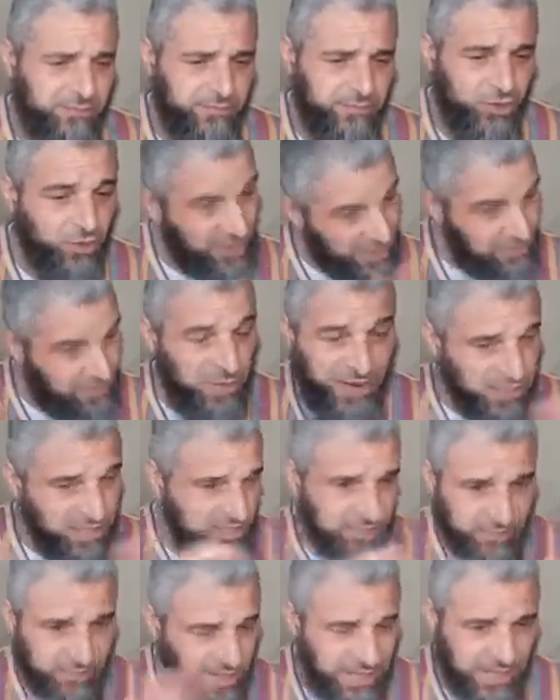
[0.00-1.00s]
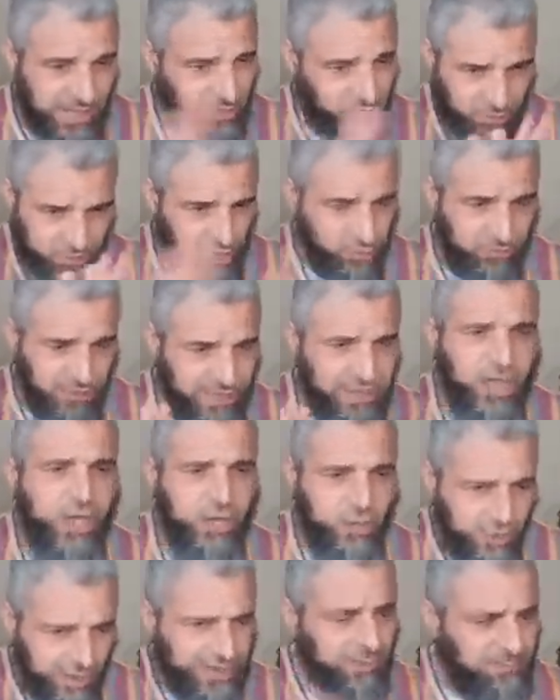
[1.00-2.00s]
You're going to punish them. Khalas, we agreed,
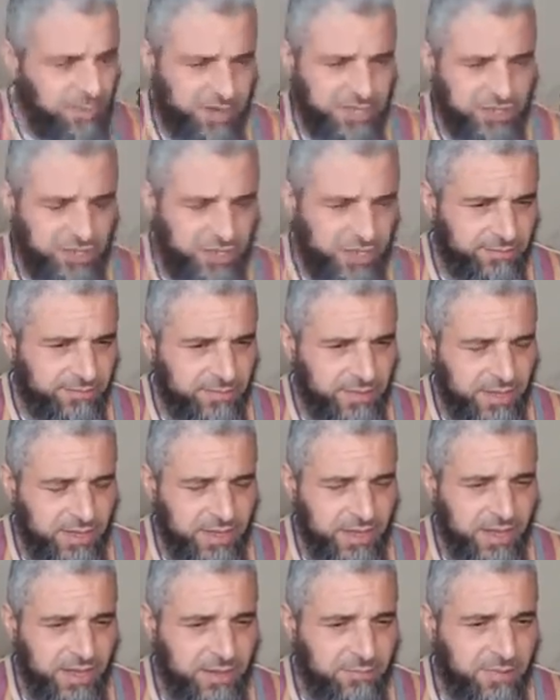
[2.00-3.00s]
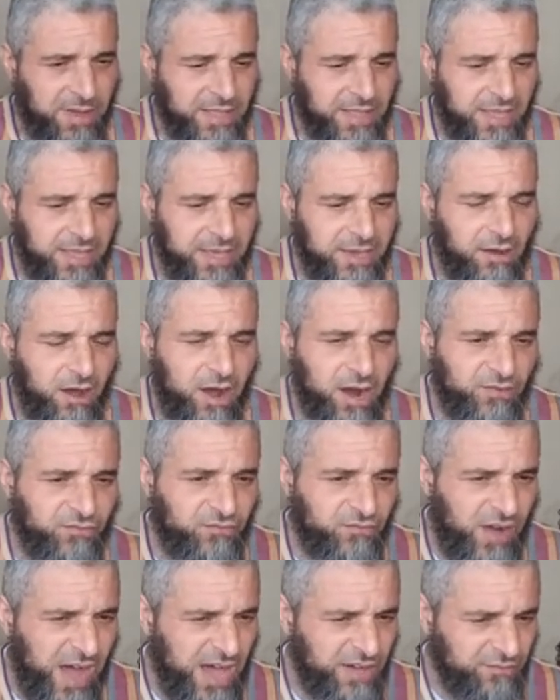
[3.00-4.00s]
you're going to punish them. But here are
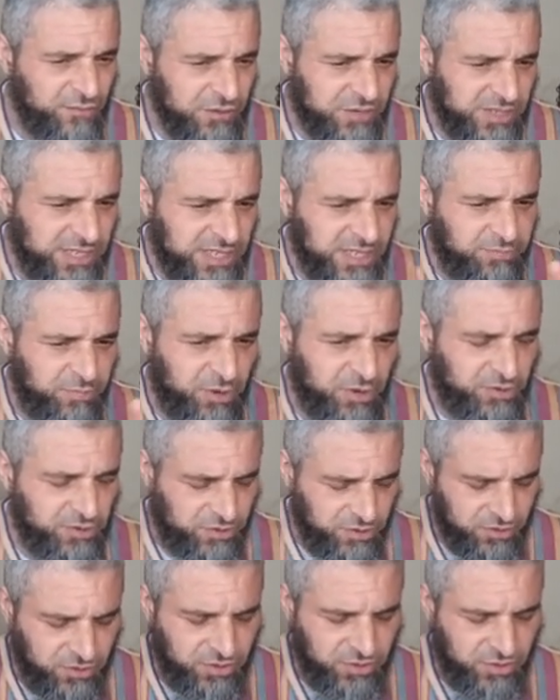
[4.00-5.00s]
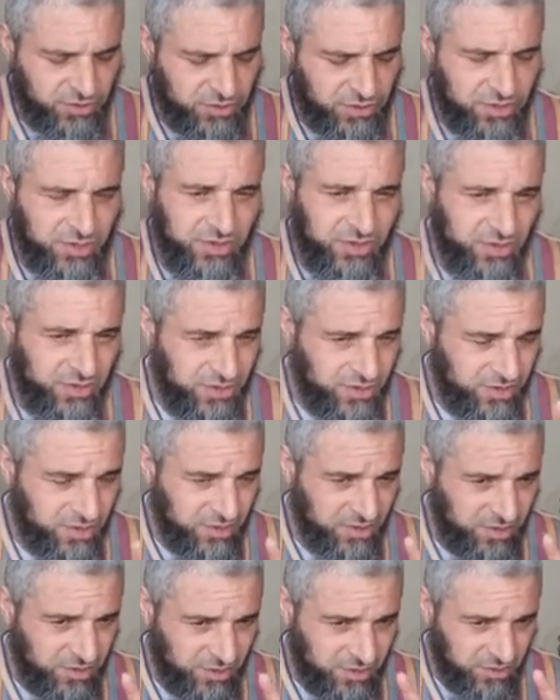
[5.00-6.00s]
5 or 6 pointers.
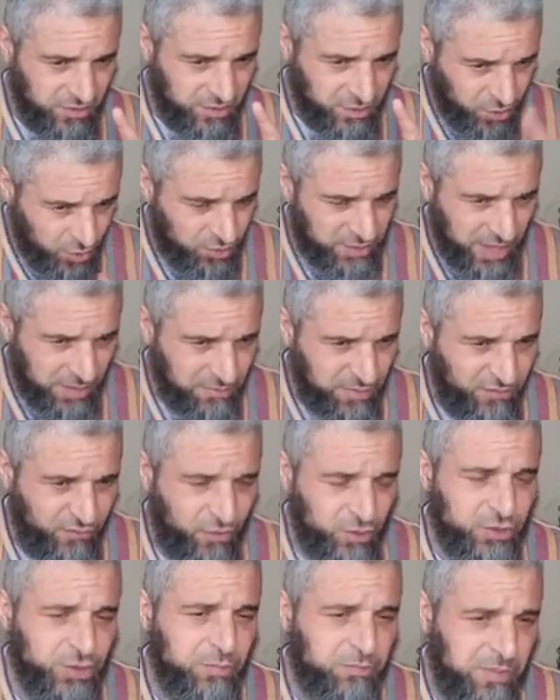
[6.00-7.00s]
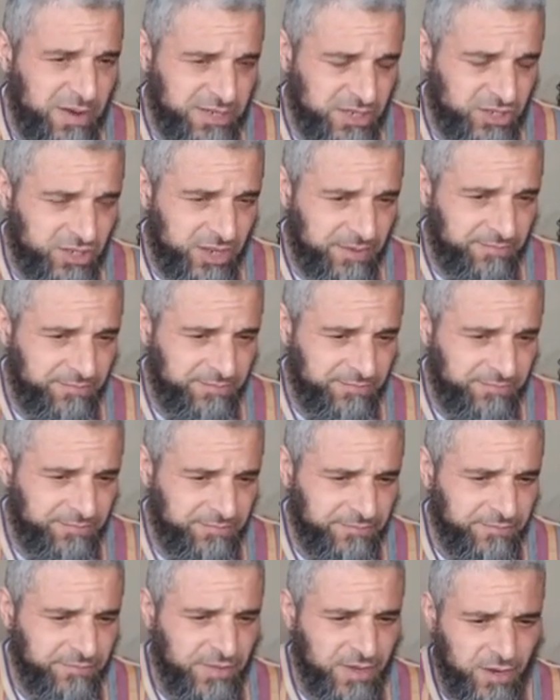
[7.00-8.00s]
Do them before you punish them.
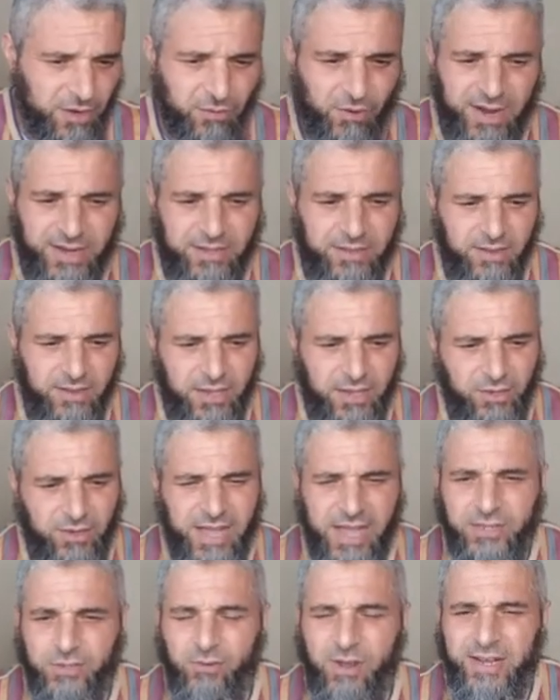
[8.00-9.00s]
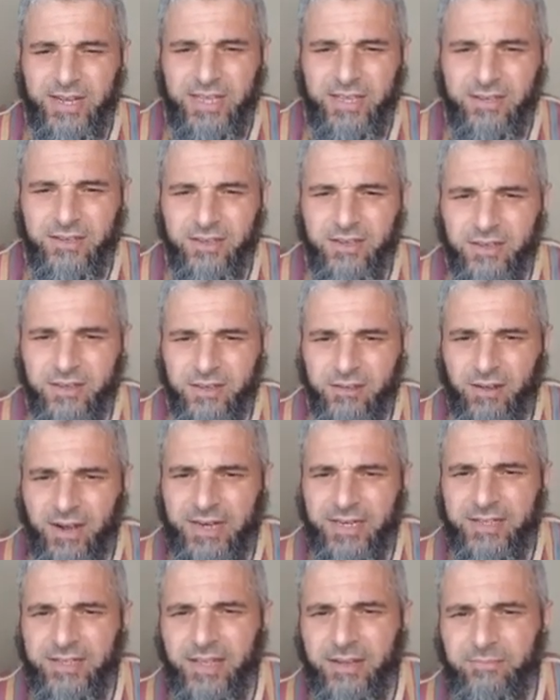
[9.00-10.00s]
Right? Are you guys ready?
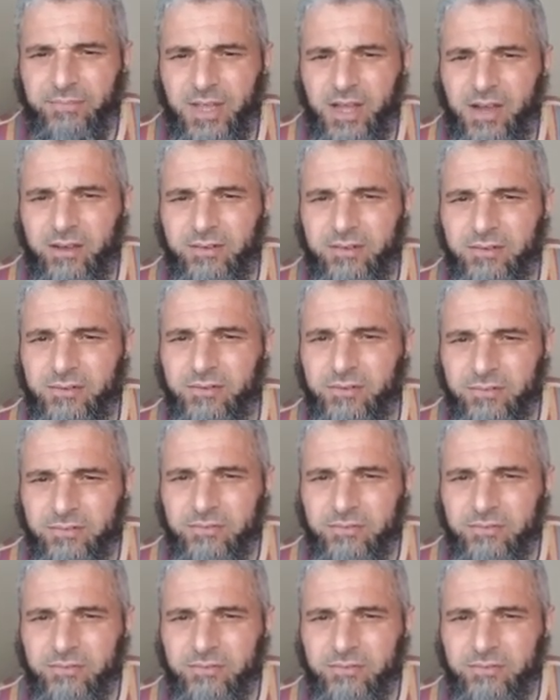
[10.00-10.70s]
Writing them down?